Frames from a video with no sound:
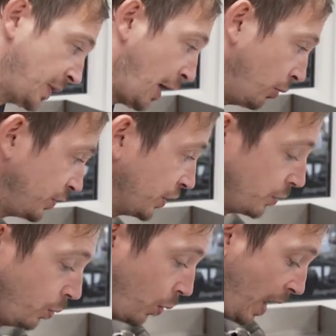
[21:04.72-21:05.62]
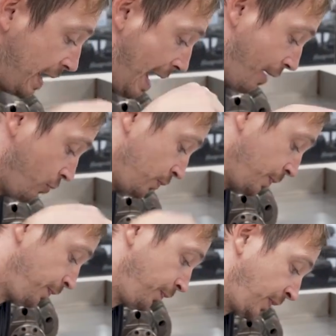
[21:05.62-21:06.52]
helps us weigh out
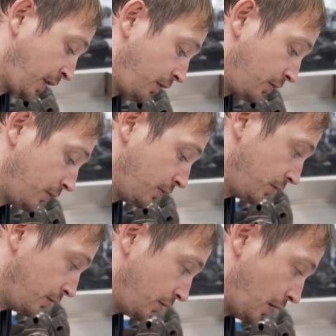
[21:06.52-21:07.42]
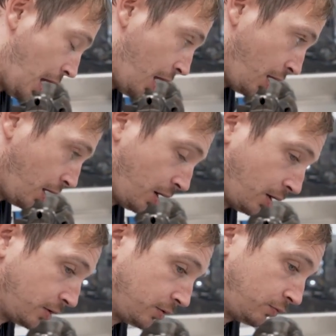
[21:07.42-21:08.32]

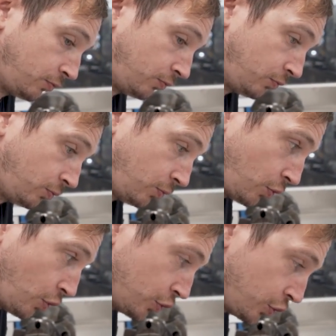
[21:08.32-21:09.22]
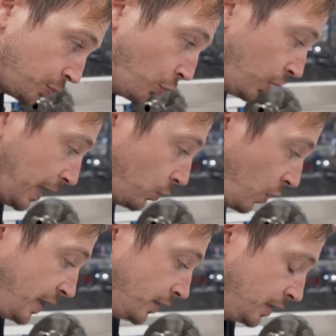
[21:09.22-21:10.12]
our small end
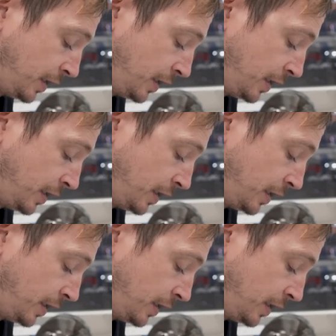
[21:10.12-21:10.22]
weight.